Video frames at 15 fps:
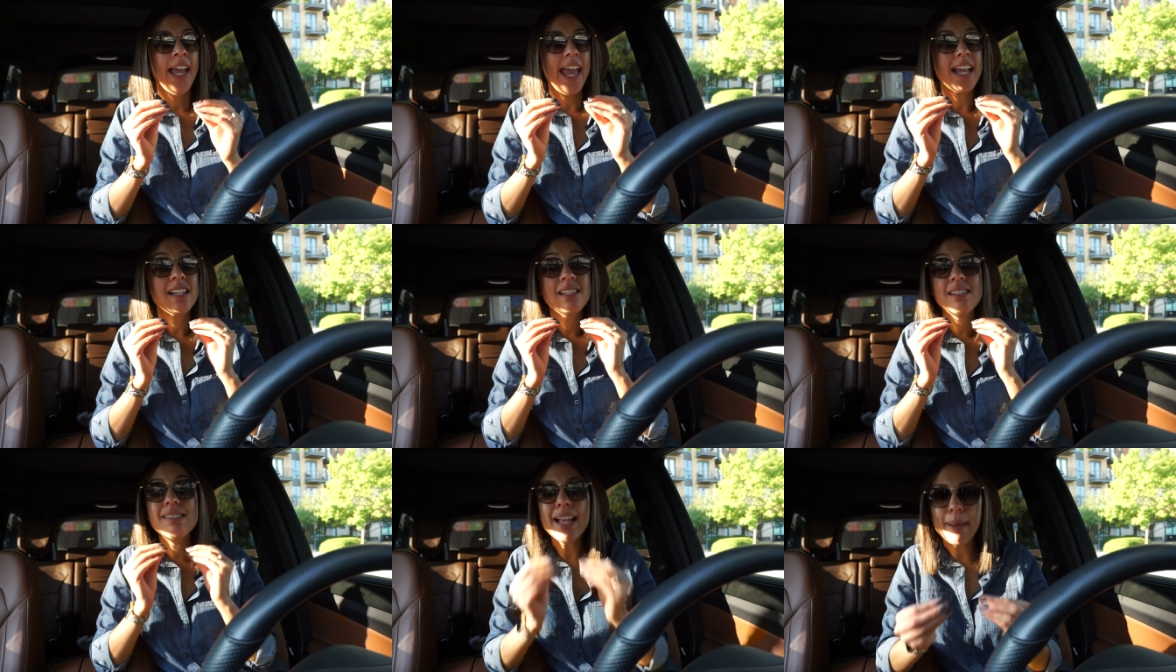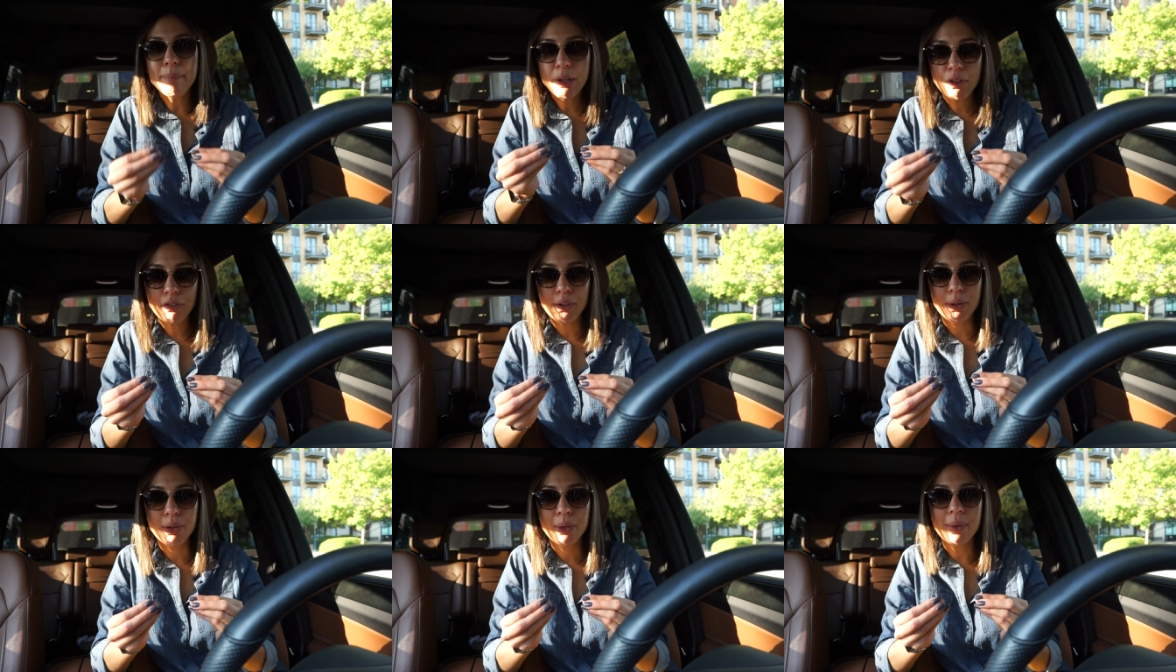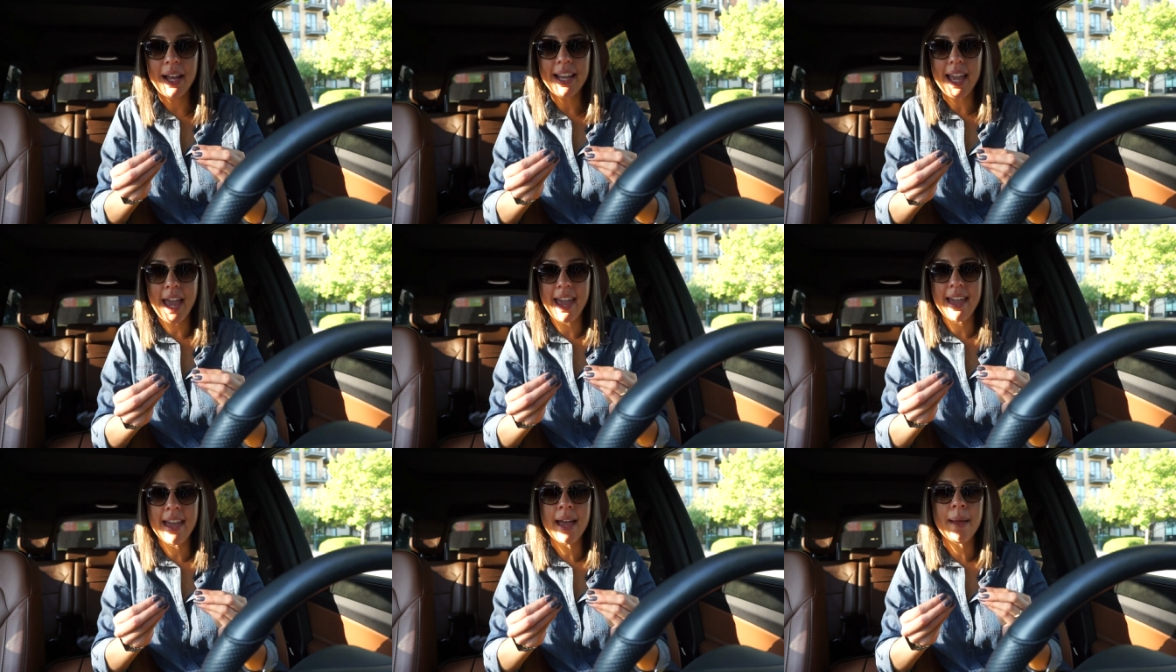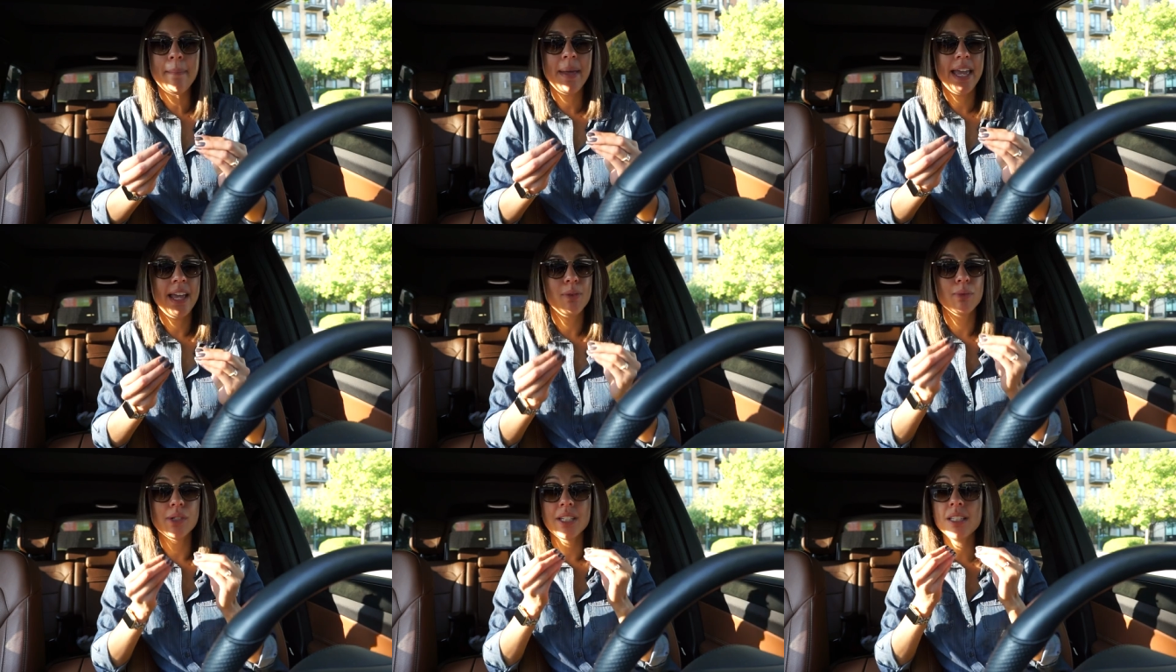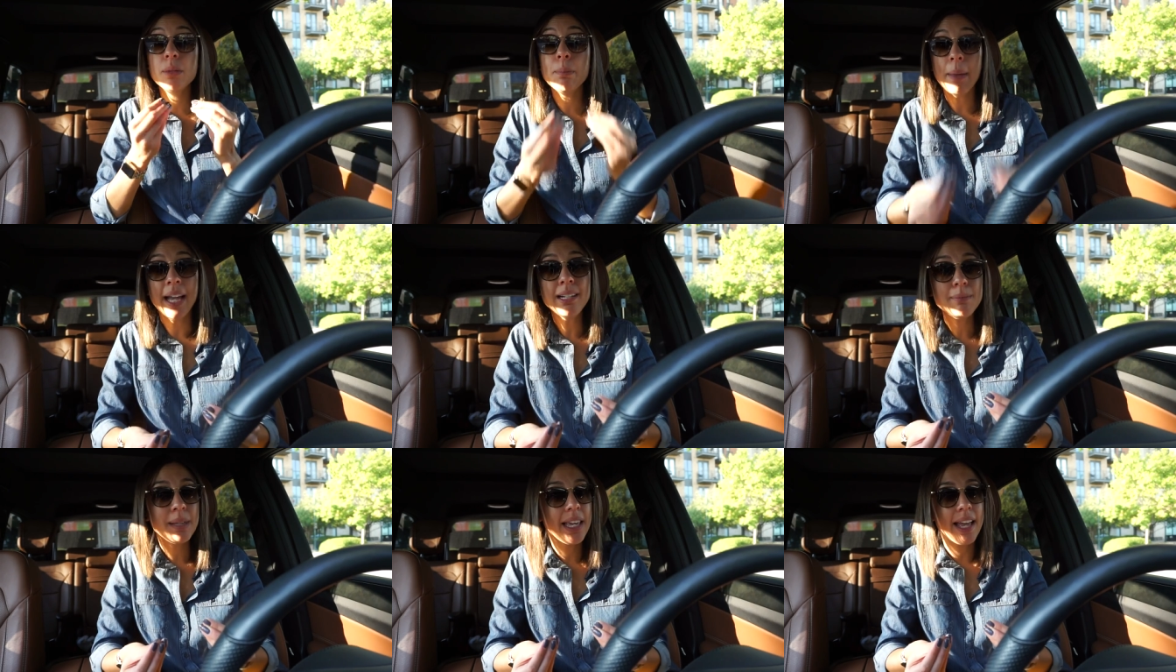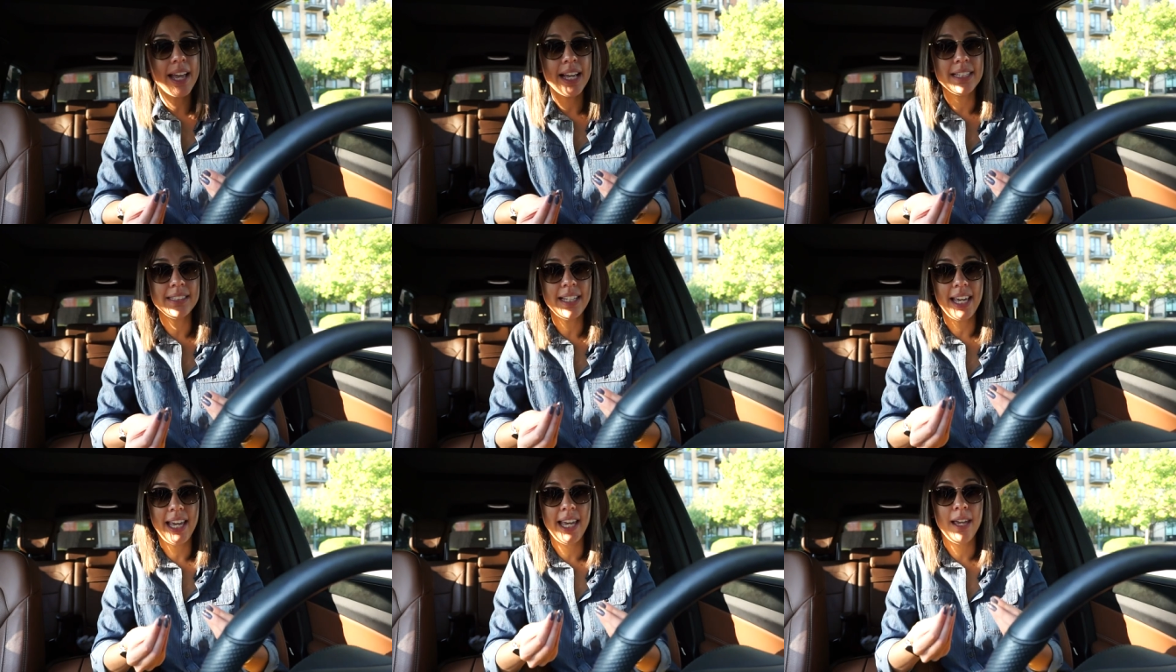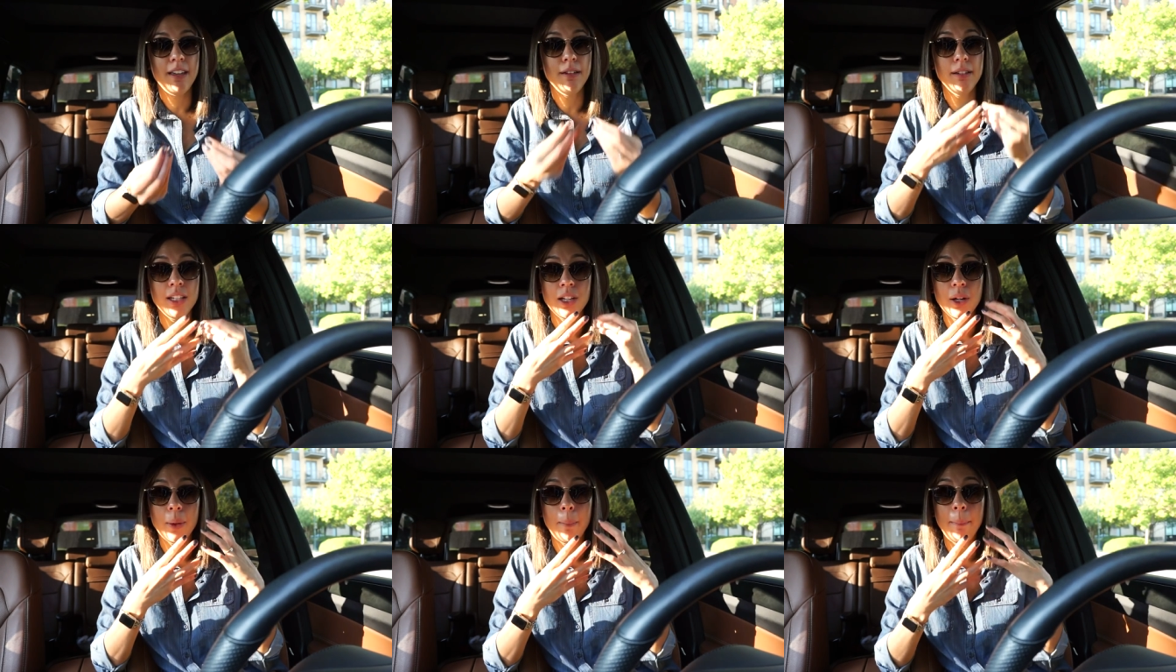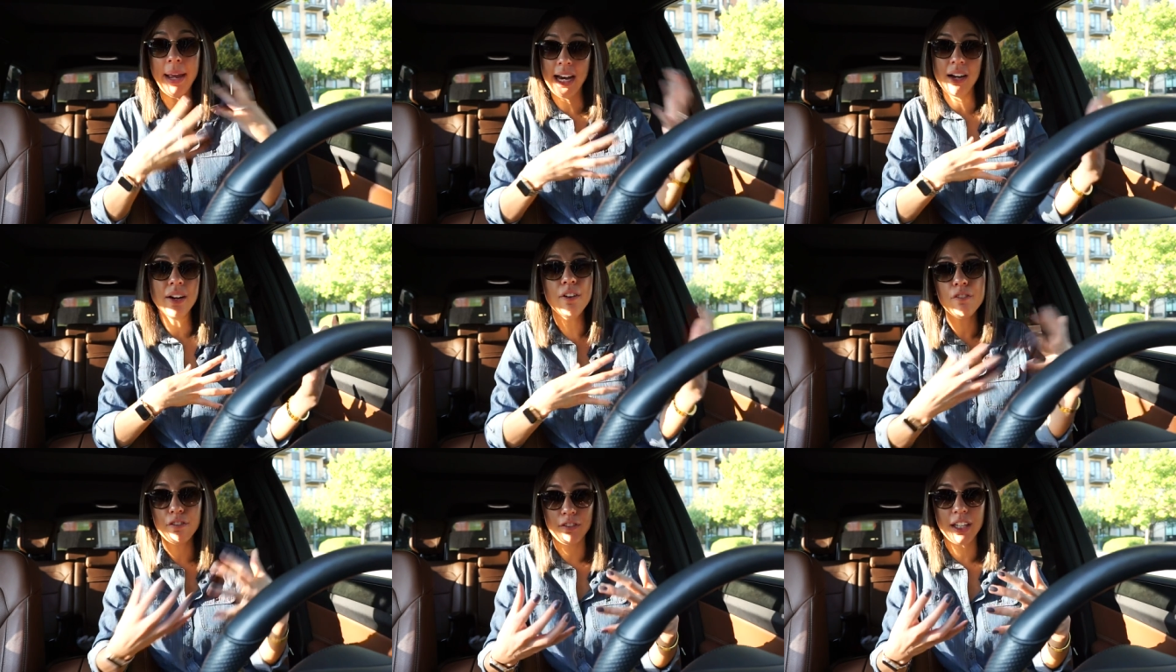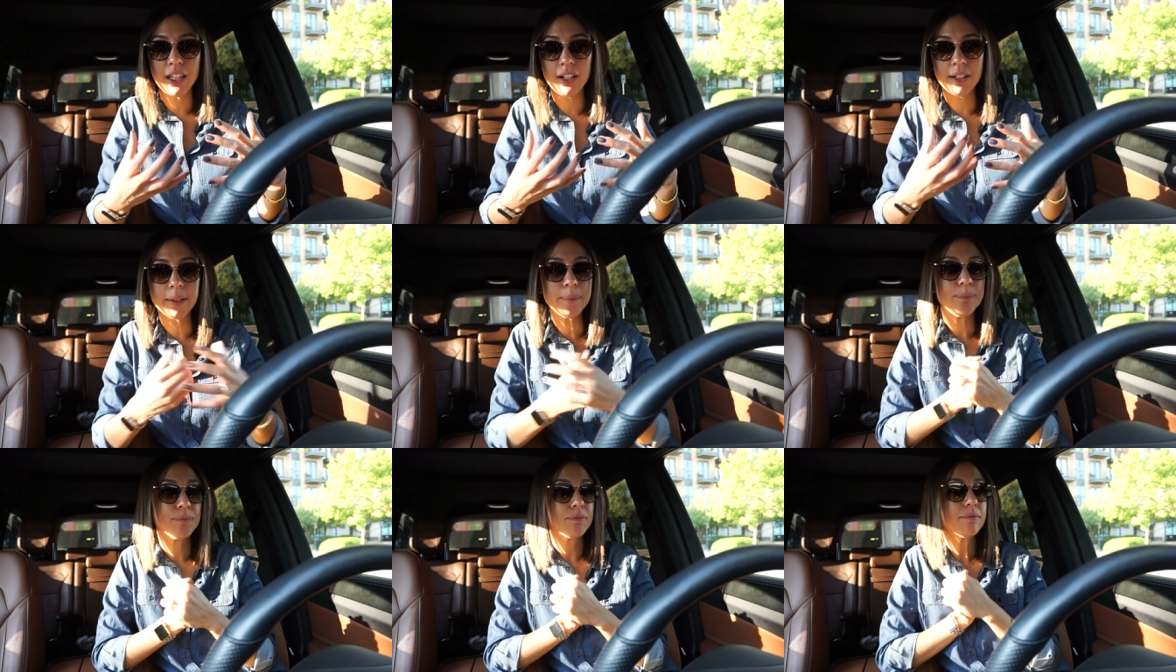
accept me for who I am and respect me as a, you know, parent figure.